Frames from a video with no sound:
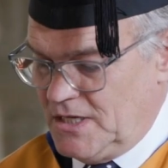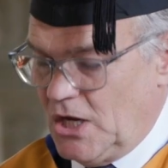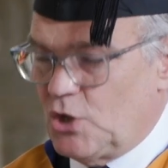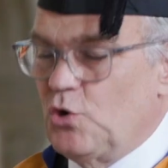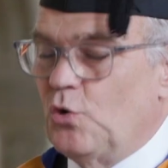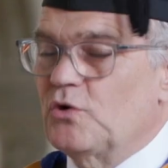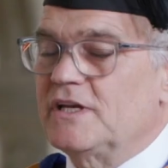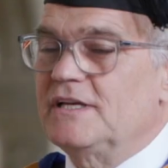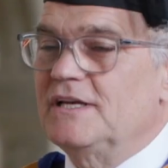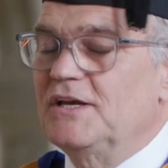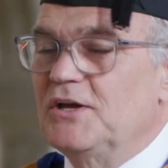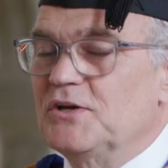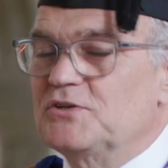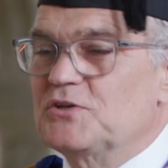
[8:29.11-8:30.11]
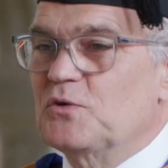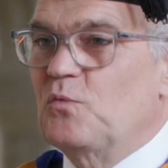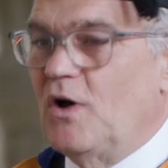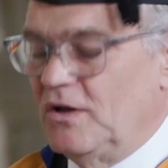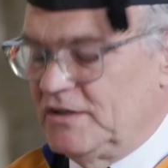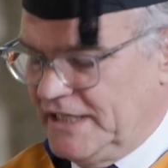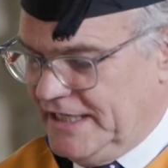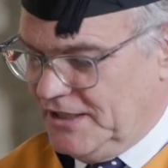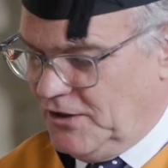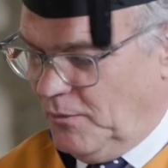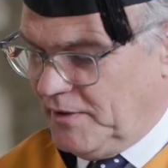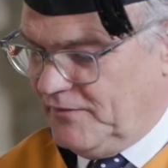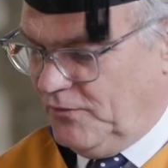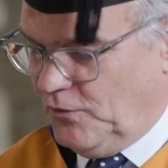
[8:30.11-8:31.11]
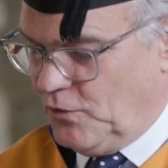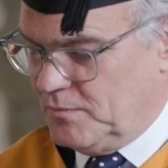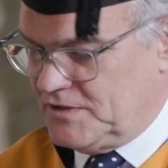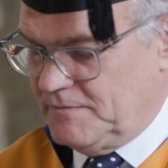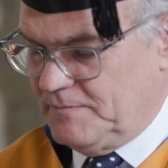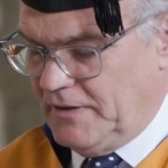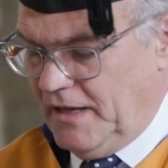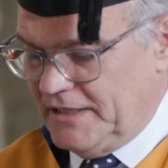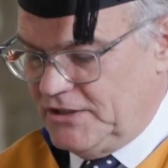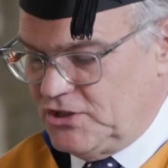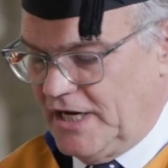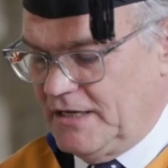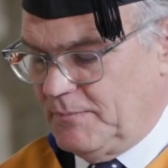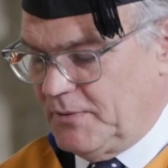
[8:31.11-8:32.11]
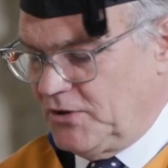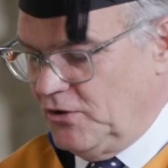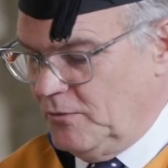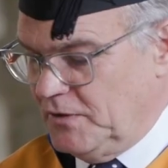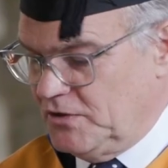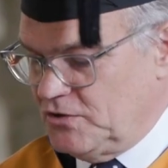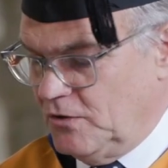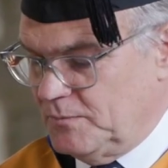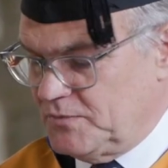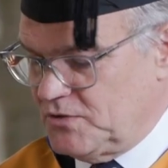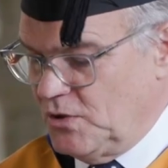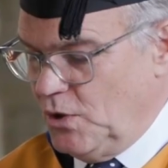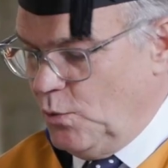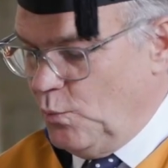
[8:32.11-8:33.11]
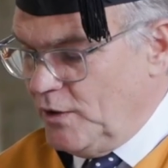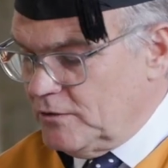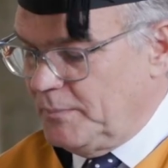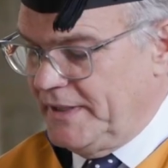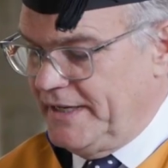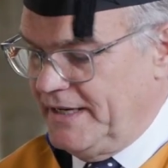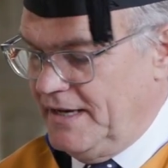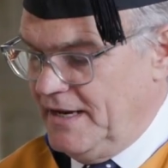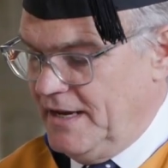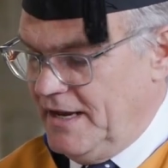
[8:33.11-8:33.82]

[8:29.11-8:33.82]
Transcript: According to the World Economic Forum, supply chain and procurement jobs will be